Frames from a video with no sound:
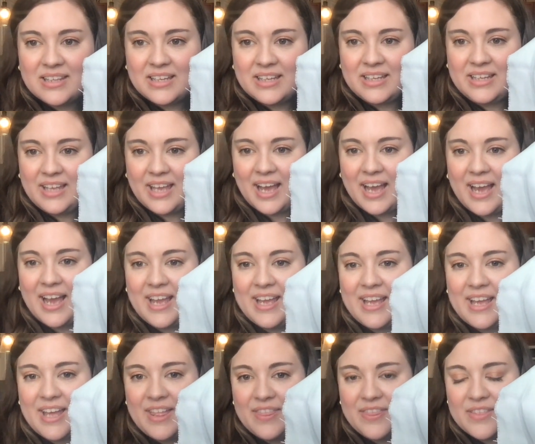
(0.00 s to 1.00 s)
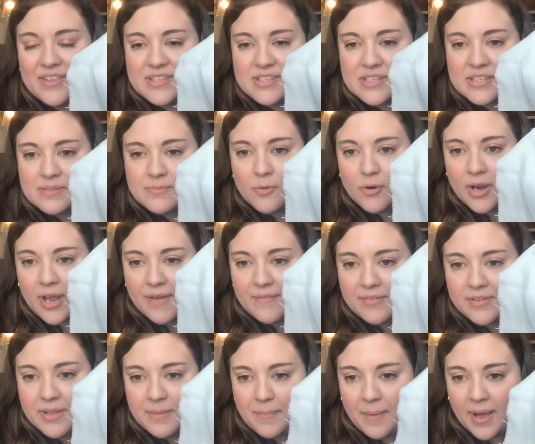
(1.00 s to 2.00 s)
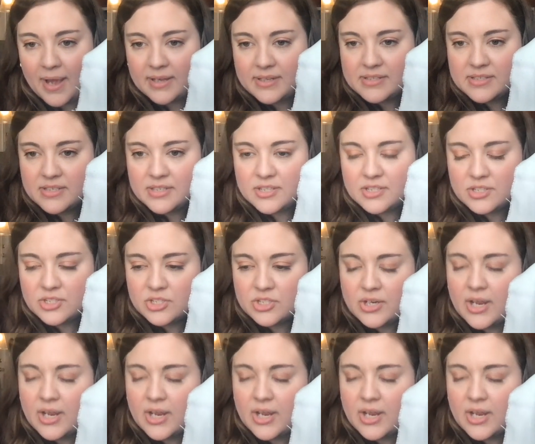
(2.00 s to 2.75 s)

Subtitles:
Yeah, this is more heavily backstitched.